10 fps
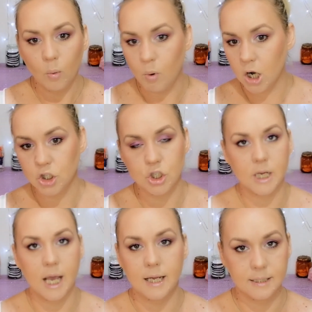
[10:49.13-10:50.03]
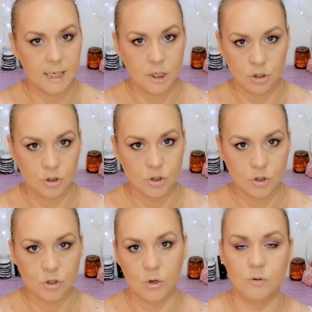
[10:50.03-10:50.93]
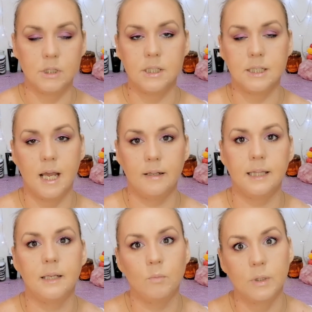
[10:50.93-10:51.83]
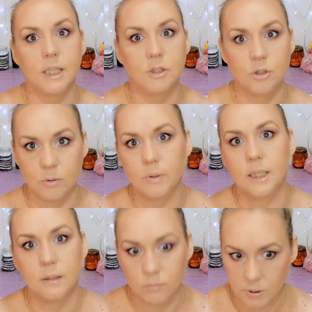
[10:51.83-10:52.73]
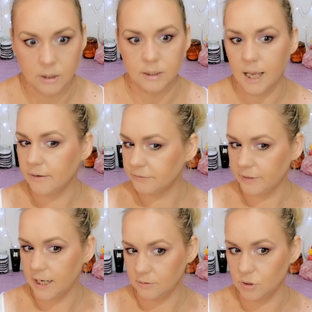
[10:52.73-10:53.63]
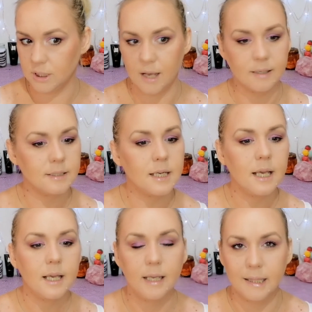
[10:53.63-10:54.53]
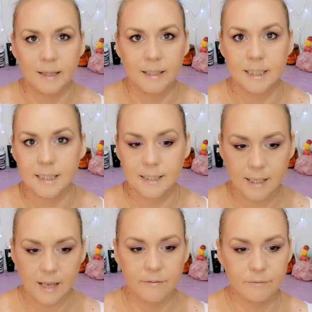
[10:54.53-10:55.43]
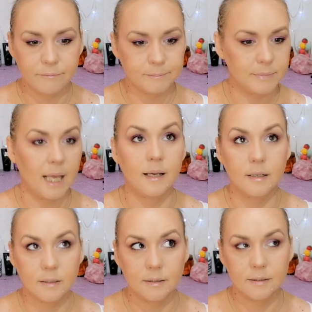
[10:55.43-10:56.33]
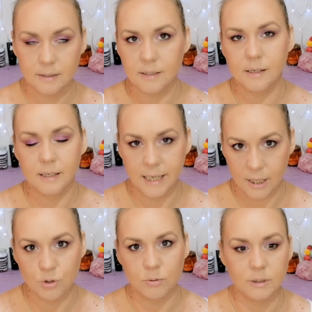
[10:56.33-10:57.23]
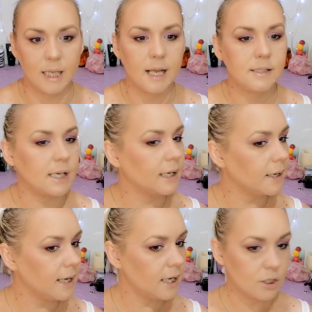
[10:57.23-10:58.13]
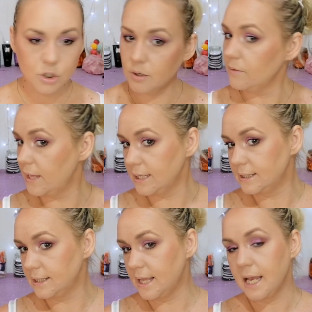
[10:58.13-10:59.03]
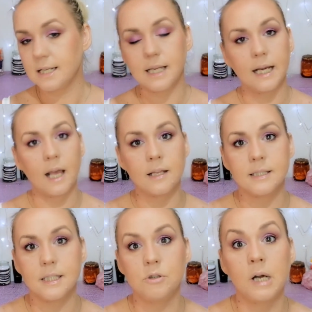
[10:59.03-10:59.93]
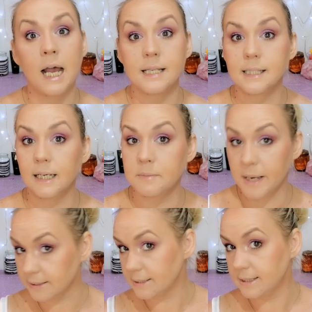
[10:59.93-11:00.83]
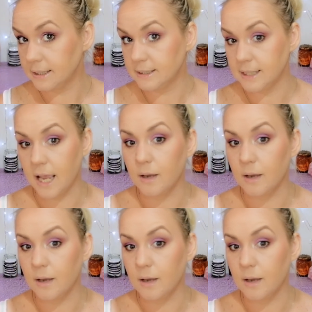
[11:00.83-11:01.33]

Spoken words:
washed out and toned down than what they do in the real life outside in the like natural lighting. So that's that, and I'll see you guys in about 6